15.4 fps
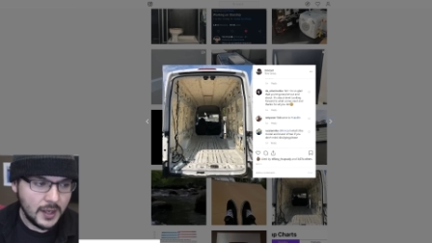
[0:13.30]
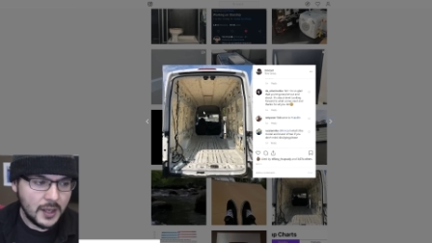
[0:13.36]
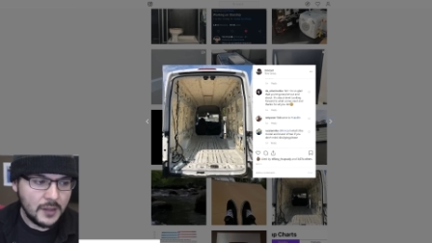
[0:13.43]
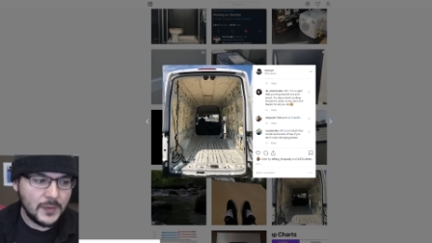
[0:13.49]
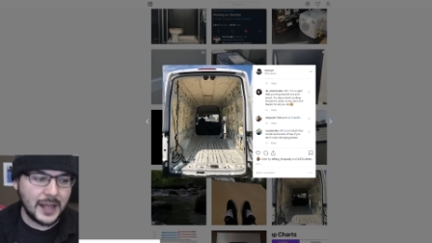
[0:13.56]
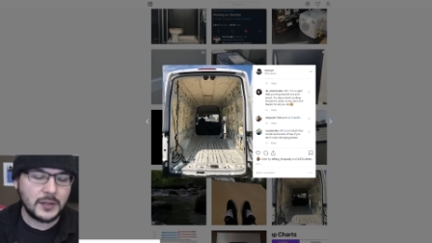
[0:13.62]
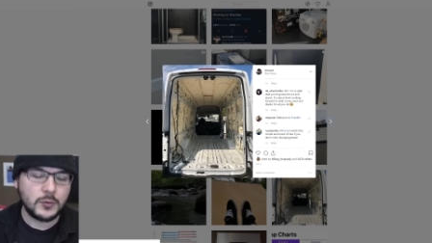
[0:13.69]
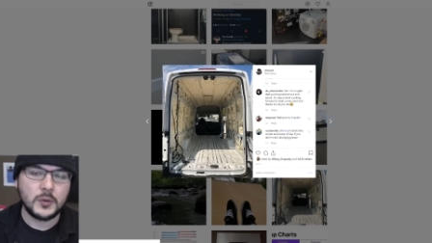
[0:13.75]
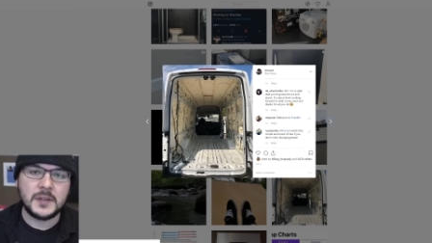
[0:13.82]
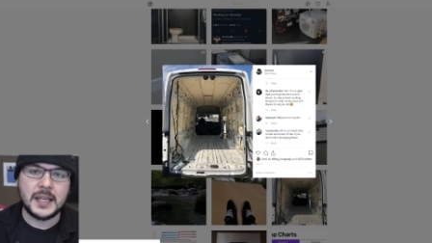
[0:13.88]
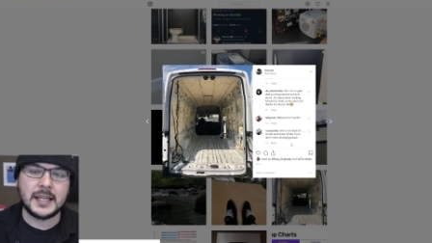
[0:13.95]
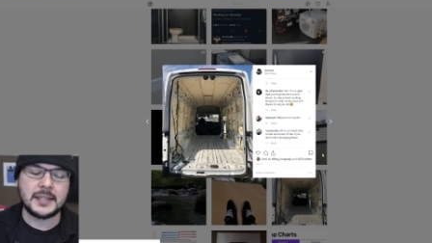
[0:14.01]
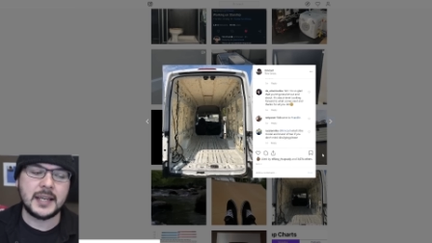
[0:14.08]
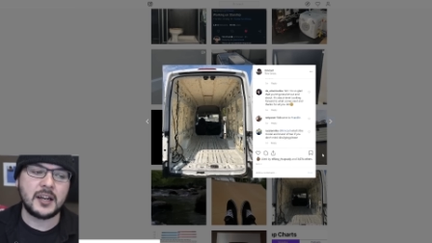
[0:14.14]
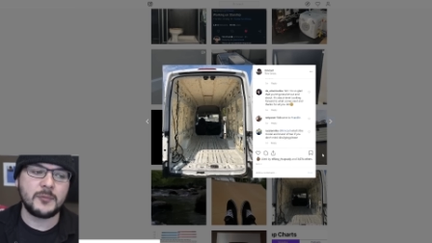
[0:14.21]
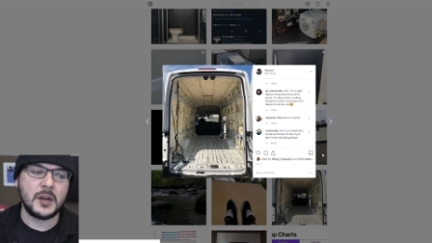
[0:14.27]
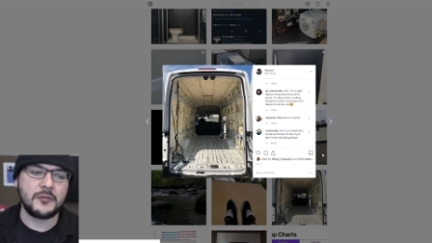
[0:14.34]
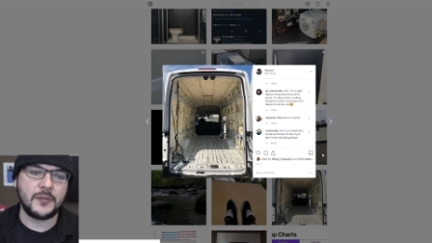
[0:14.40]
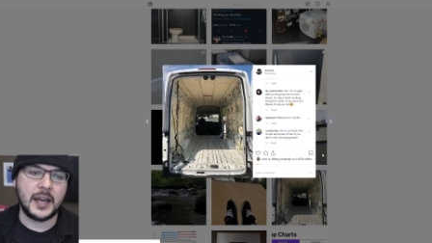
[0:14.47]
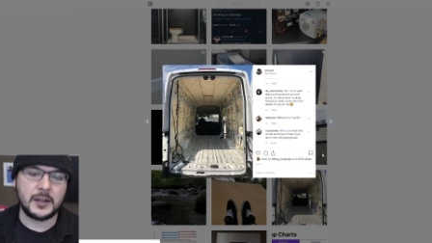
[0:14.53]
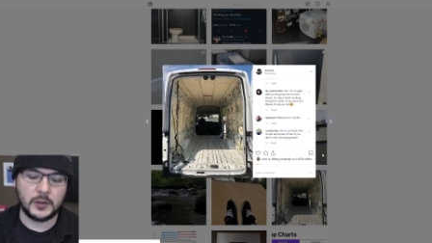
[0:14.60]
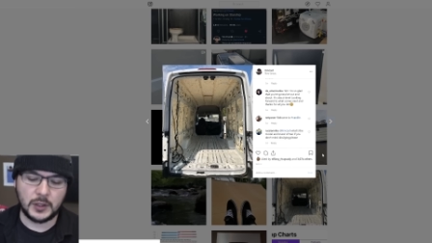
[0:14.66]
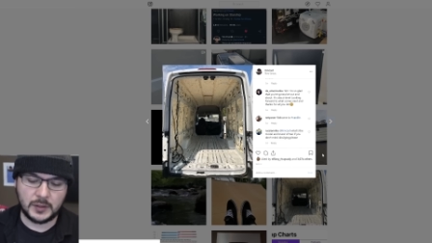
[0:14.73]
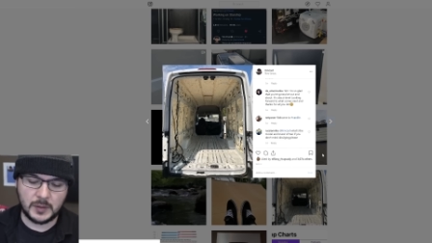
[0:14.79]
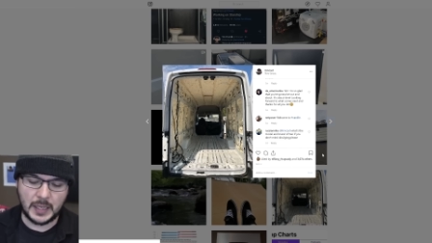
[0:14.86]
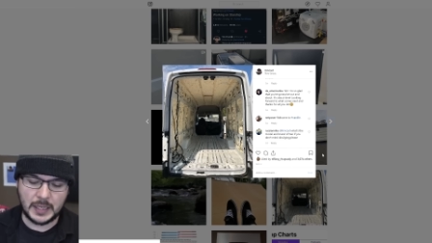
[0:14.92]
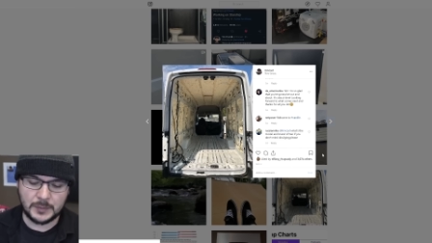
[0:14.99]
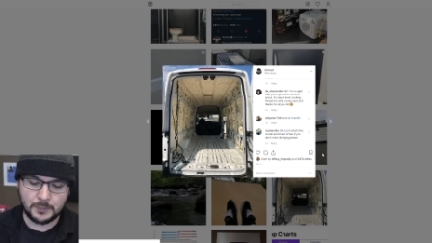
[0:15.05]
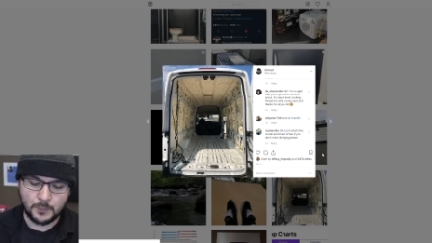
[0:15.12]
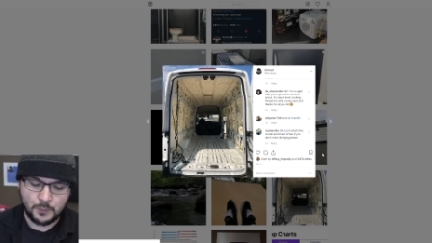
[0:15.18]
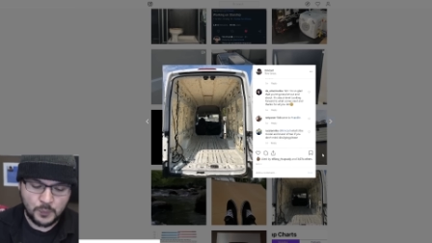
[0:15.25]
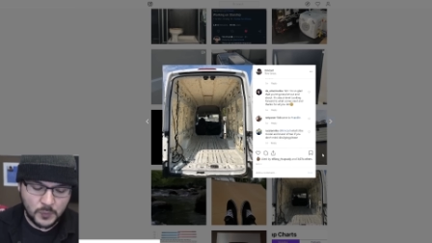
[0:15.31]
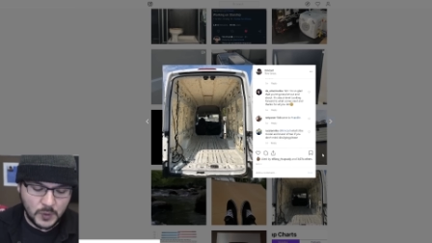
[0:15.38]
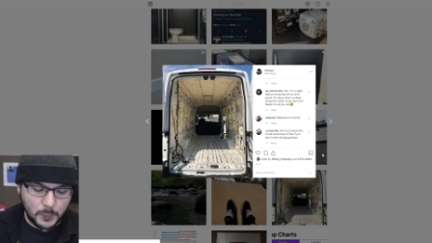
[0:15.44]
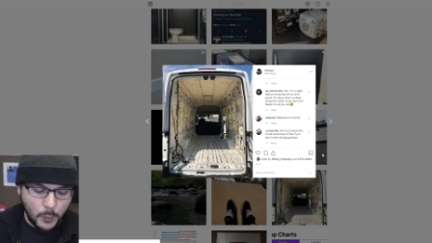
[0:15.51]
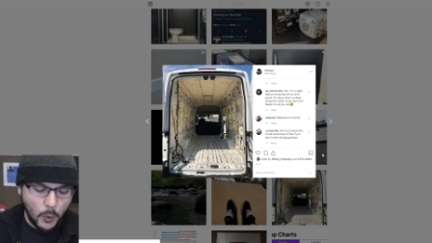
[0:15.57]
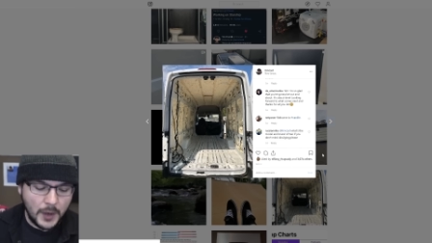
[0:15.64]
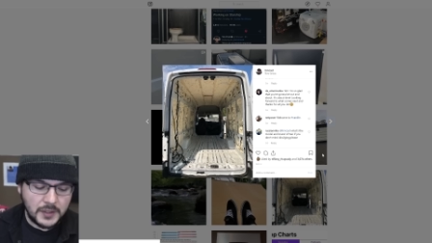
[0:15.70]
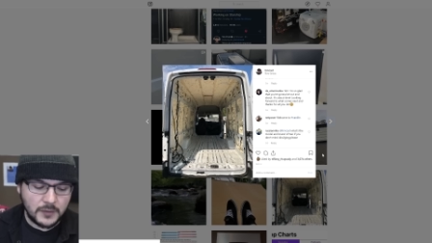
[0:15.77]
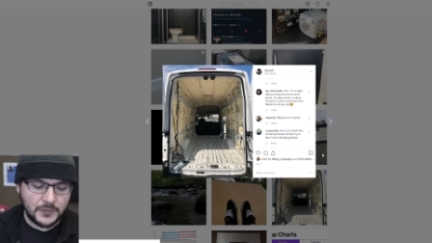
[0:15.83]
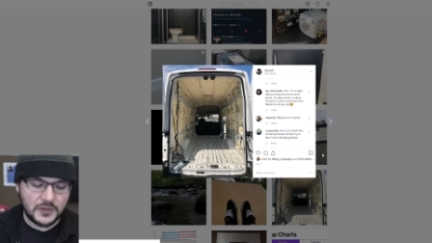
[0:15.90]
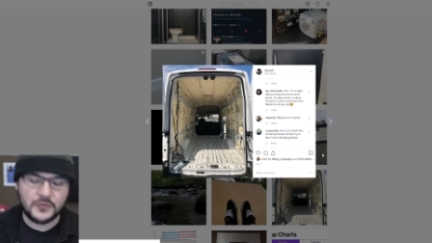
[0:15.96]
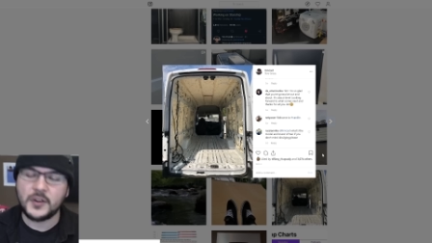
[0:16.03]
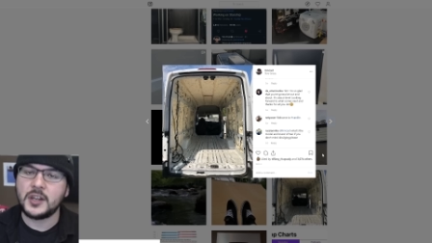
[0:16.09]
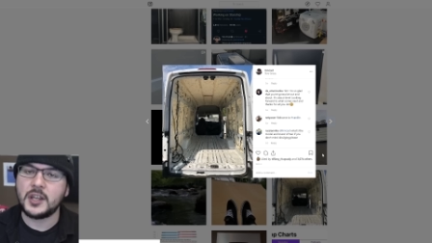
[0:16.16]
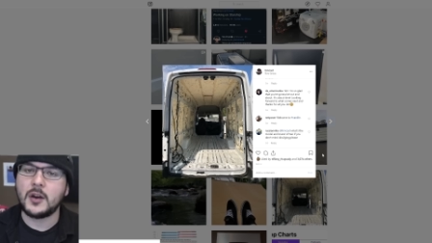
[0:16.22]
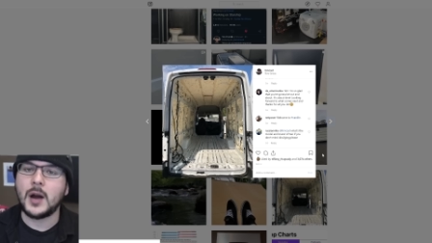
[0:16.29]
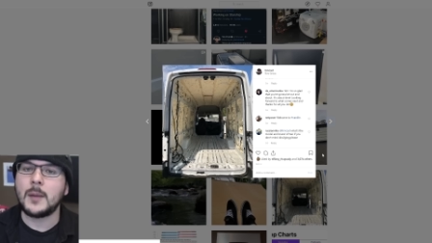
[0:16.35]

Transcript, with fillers: That's what the inside of my van looked like. The point of this video,